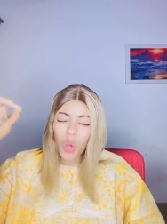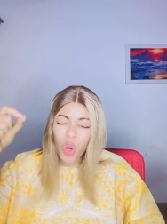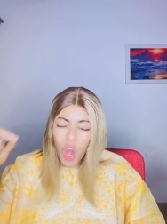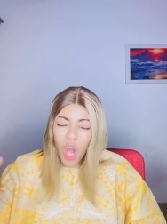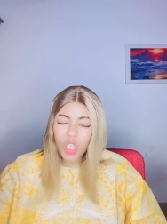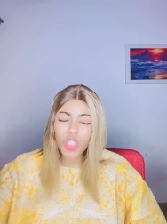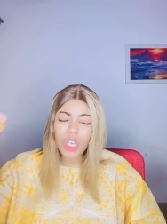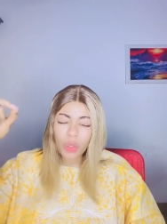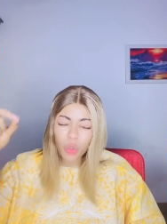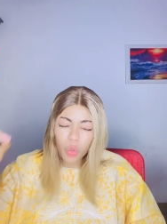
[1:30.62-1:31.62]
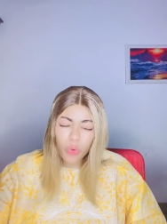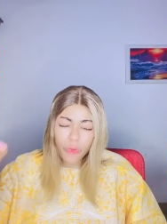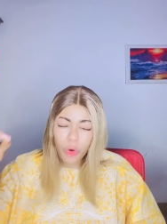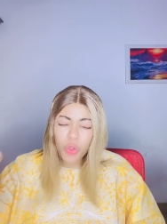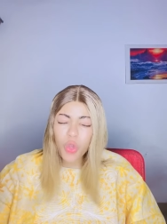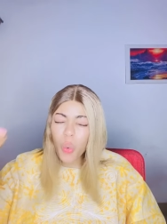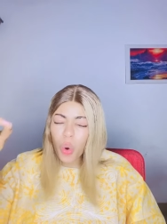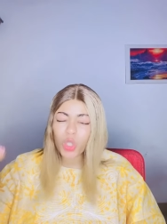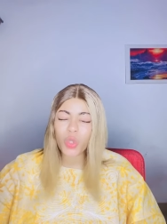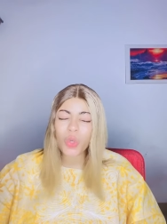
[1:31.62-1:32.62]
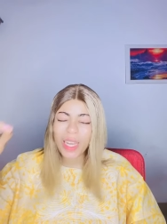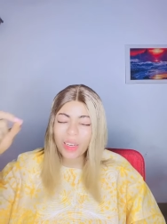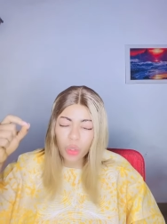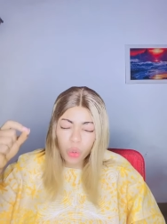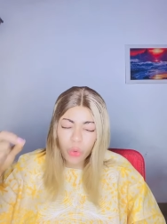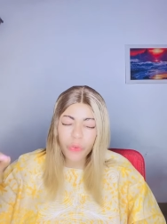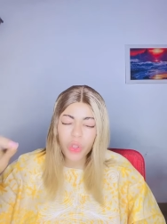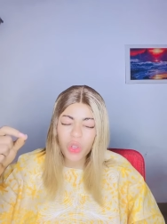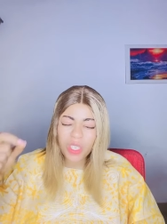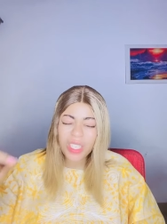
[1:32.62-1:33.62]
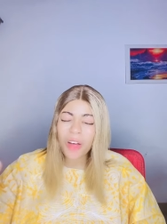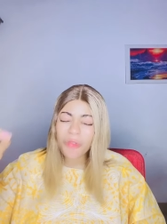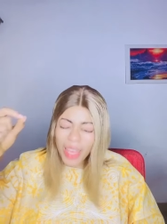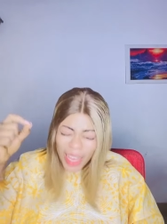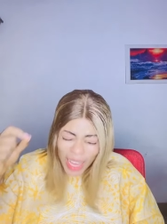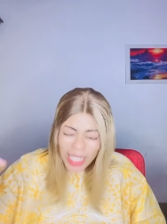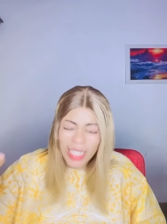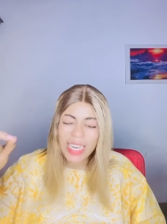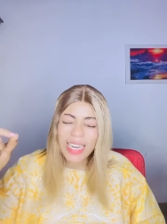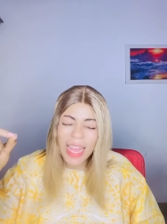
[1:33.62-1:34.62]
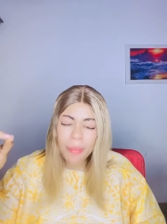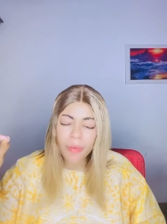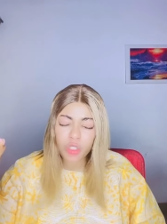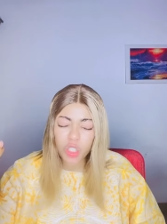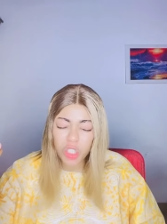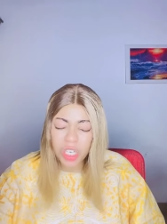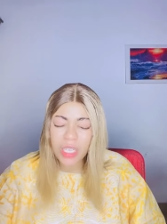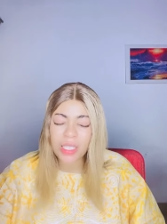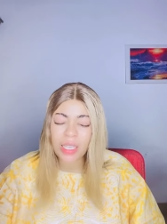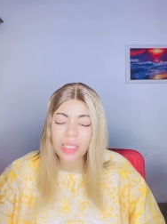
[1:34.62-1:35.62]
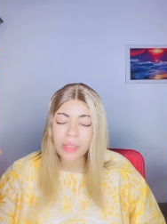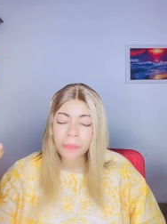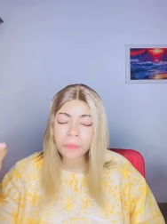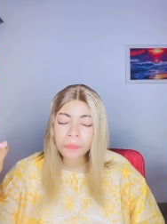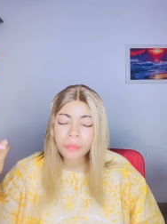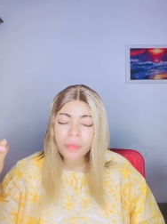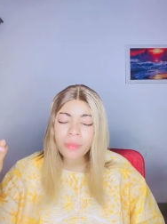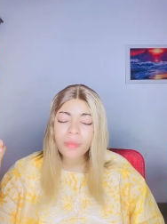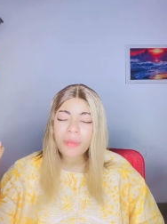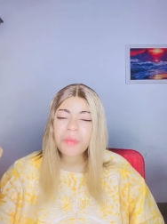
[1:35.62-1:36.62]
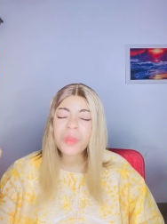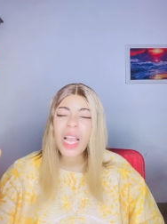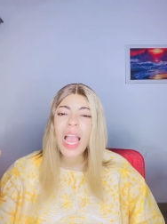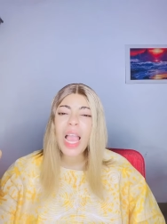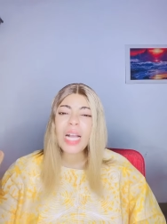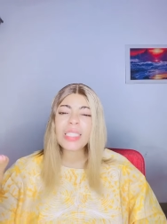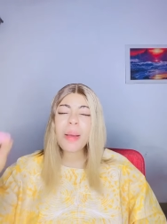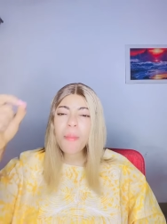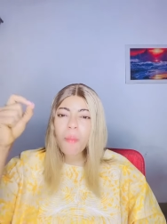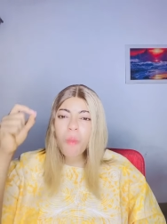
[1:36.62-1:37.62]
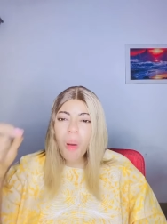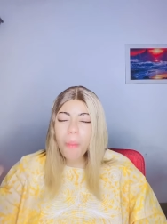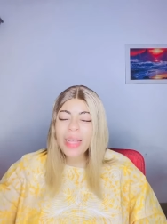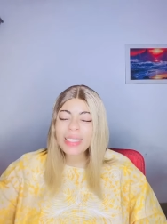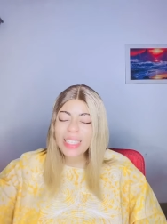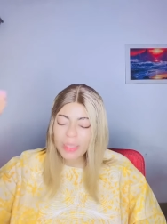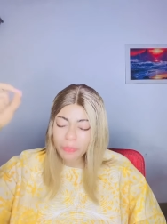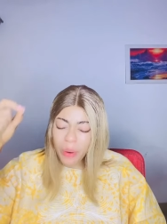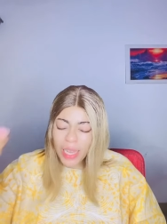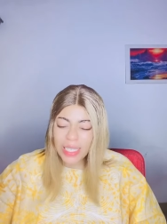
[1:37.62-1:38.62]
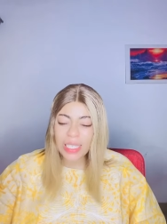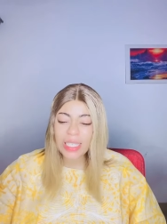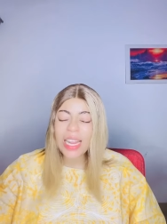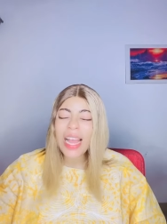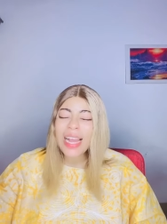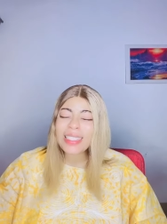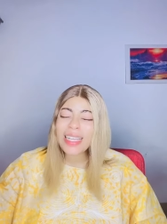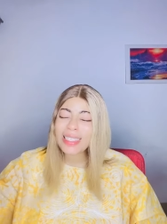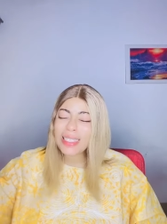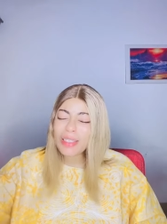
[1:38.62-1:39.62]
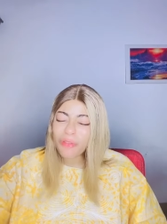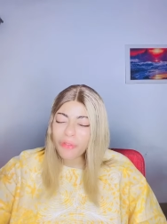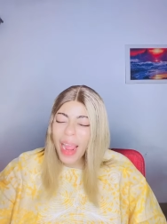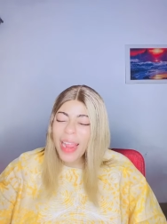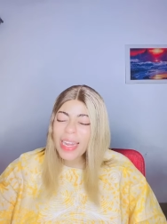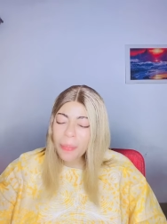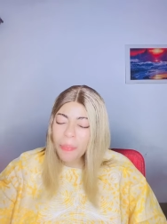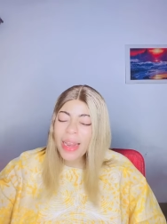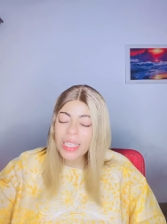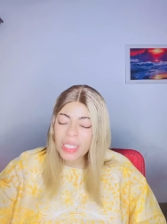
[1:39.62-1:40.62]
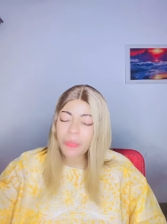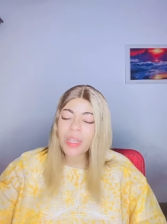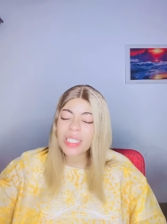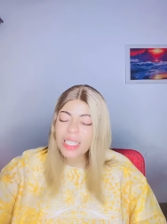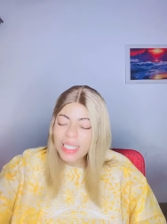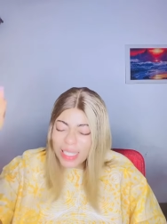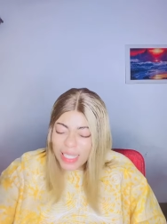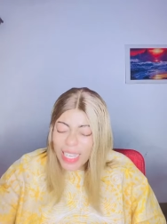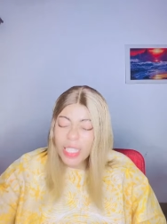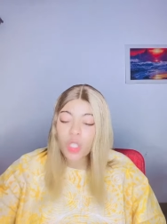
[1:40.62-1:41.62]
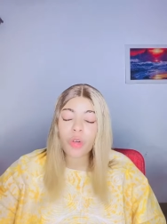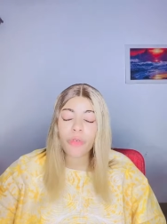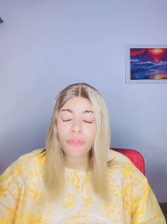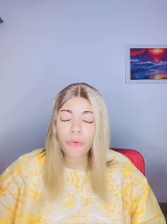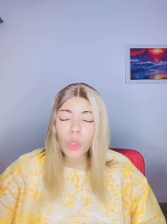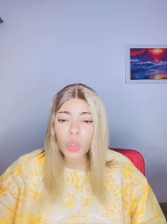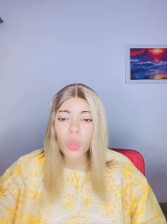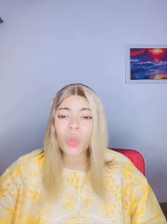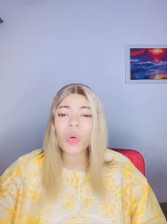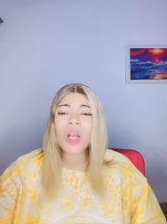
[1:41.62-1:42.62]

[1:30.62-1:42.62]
God shall do for you what you cannot do for yourself in the name of Jesus. The moment this person, this divinely placed person, sees your photo,